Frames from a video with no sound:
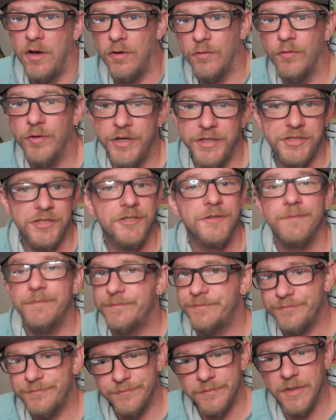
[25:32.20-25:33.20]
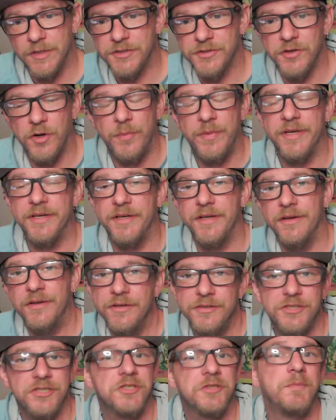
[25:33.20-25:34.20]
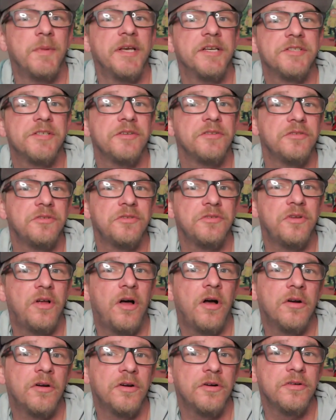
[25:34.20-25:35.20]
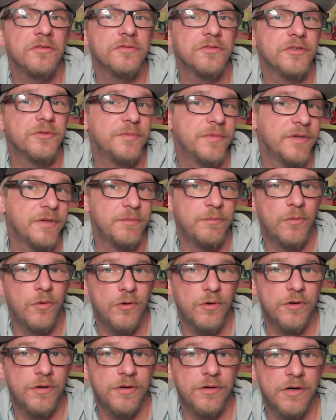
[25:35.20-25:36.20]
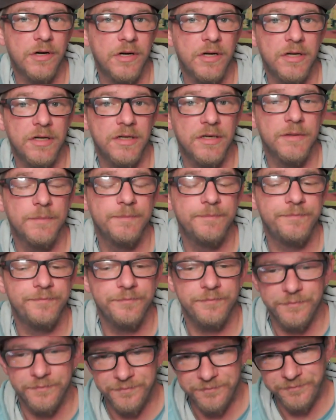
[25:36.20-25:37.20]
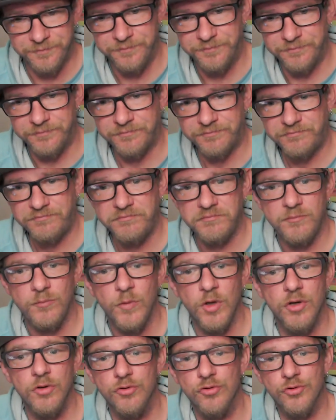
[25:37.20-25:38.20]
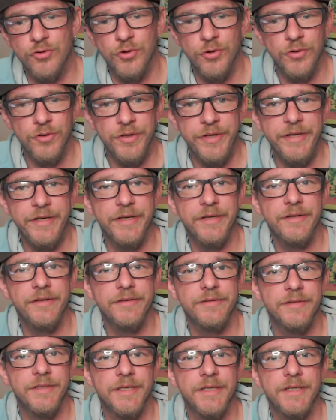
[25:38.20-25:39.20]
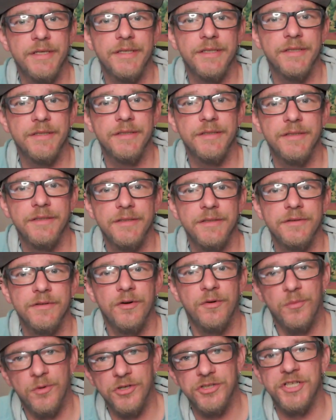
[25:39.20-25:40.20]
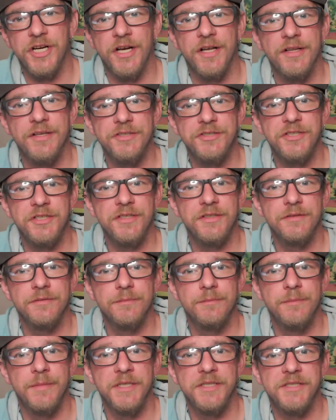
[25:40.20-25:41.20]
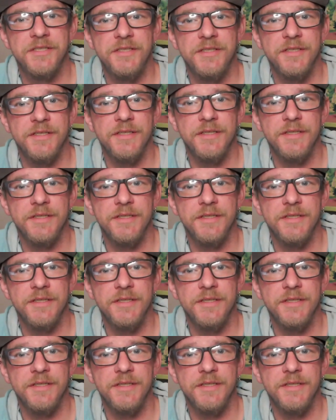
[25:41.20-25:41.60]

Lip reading: which it's no big deal. It just makes it a little longer, a little bit more grueling, and a little more challenging. Makes it